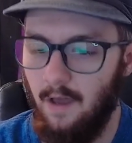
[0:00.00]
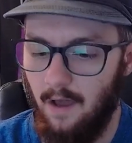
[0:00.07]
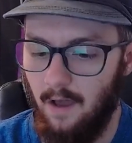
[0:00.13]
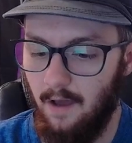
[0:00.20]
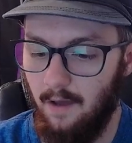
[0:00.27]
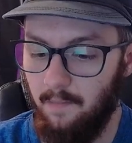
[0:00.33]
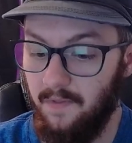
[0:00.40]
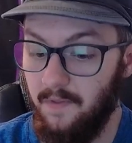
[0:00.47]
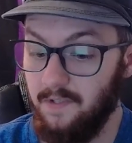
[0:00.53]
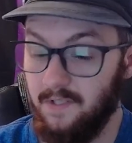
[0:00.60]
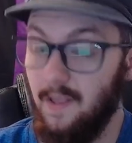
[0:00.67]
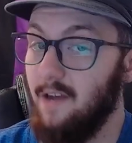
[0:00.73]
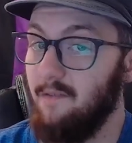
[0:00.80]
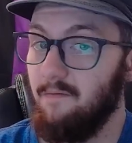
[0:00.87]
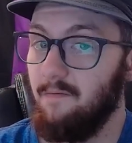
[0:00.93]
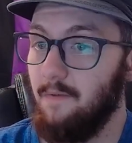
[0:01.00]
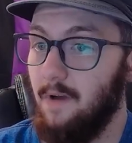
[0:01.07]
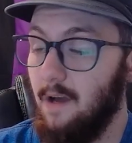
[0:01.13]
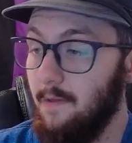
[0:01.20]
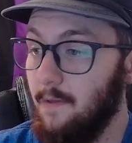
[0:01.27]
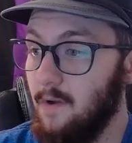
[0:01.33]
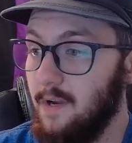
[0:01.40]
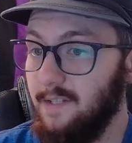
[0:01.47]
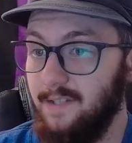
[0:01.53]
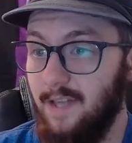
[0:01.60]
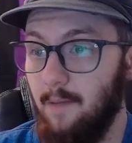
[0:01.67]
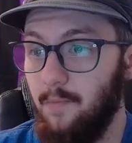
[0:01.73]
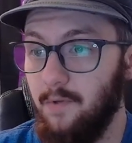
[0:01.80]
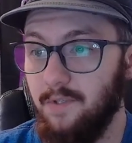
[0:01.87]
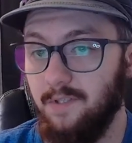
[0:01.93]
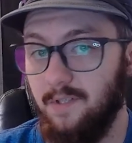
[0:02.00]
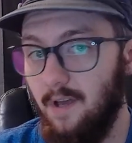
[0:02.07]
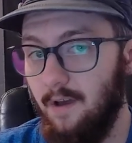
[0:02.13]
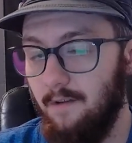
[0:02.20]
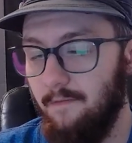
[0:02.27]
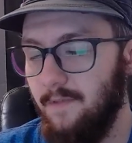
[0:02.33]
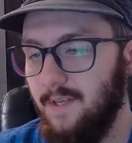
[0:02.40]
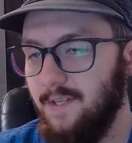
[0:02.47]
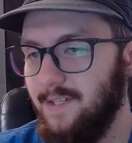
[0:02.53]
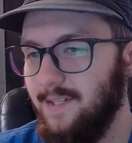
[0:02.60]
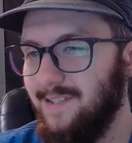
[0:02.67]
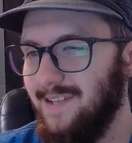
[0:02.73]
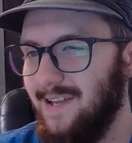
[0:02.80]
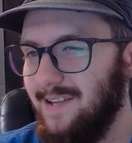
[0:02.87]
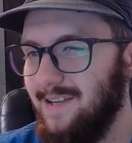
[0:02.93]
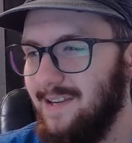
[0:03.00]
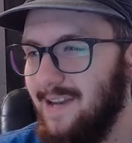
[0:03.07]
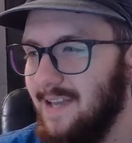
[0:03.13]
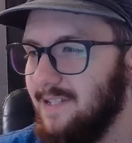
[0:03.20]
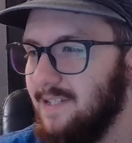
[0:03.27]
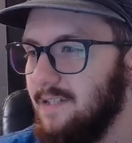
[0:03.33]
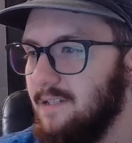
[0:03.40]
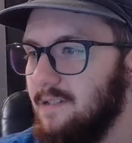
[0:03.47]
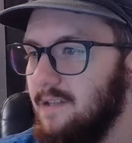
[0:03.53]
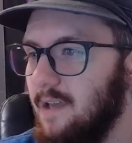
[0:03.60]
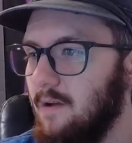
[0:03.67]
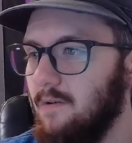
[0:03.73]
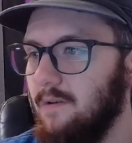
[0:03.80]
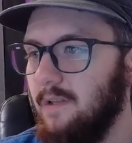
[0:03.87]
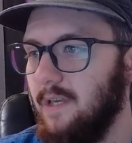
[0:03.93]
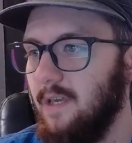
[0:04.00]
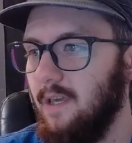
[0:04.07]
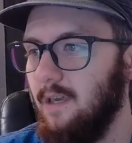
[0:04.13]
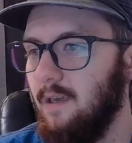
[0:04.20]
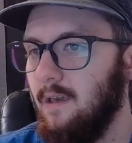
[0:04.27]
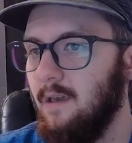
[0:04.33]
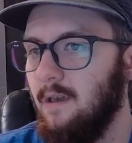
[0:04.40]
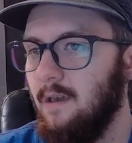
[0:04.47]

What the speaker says: But there's a lot of other examples of this. It's not necessarily